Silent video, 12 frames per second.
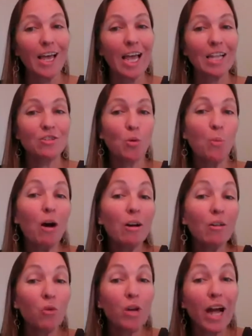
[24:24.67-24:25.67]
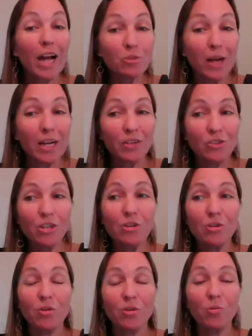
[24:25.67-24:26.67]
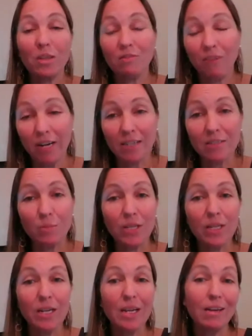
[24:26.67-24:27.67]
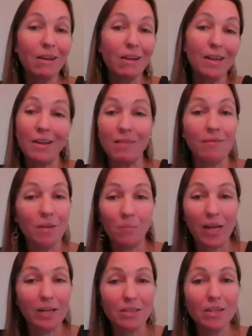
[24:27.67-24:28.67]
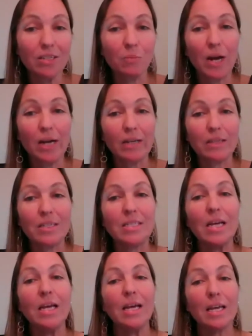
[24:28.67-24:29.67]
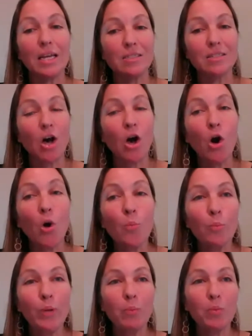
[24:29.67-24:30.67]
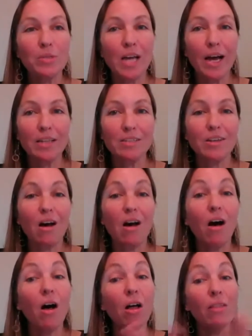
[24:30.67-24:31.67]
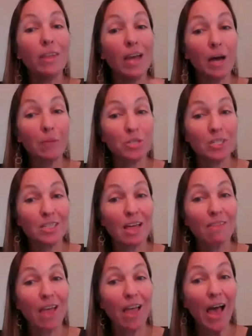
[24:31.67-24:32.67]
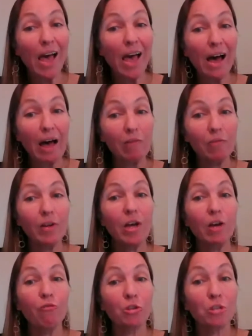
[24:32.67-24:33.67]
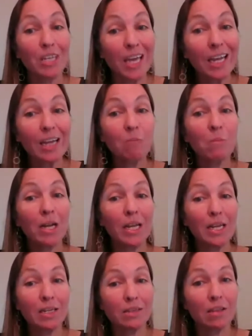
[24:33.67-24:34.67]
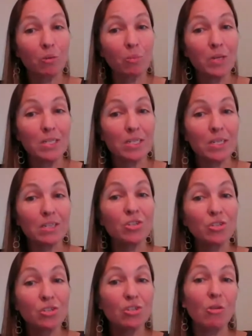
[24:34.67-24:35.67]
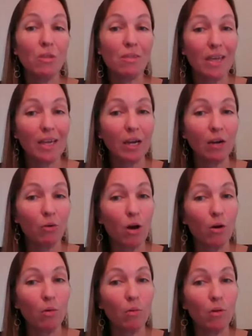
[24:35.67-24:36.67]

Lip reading: And so part of what I try to do with Financiability and even in my consulting practice is to open people's eyes to all the options that they have for getting money into their business so that they can grow.